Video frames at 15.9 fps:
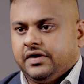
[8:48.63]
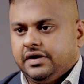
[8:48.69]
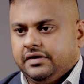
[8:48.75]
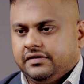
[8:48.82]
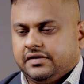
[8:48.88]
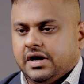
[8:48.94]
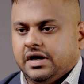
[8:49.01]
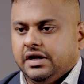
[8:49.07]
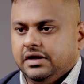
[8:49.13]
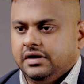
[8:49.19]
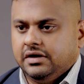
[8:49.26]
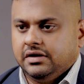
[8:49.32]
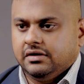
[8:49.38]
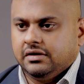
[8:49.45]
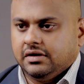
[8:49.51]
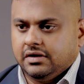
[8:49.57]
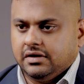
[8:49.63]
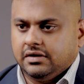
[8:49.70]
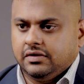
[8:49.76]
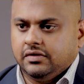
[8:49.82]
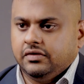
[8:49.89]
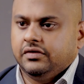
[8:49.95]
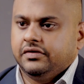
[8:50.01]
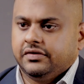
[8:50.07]
I studied in
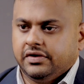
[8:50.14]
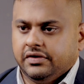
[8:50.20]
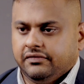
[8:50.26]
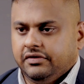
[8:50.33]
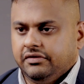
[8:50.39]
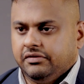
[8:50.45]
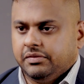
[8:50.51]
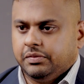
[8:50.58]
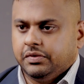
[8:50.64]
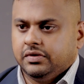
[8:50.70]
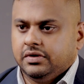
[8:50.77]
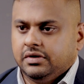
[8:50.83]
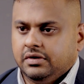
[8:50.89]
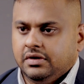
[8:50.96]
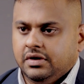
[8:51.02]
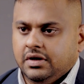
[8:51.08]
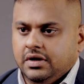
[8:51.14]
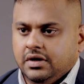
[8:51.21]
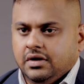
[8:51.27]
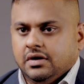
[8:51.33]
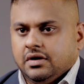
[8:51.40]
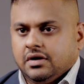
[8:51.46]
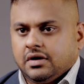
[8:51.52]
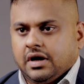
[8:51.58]
University of Liverpool
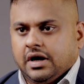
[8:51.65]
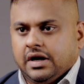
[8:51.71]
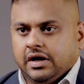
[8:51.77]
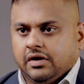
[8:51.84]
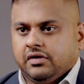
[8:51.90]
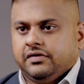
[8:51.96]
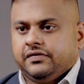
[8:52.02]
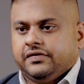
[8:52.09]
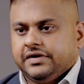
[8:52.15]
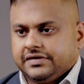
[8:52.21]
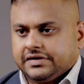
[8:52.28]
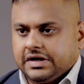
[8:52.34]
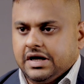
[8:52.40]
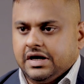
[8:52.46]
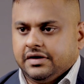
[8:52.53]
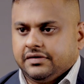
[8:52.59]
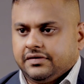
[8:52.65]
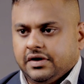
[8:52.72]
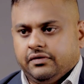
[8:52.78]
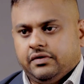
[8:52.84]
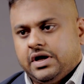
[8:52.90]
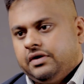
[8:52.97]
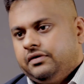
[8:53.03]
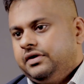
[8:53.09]
and I got a first class, I
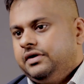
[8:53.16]
would have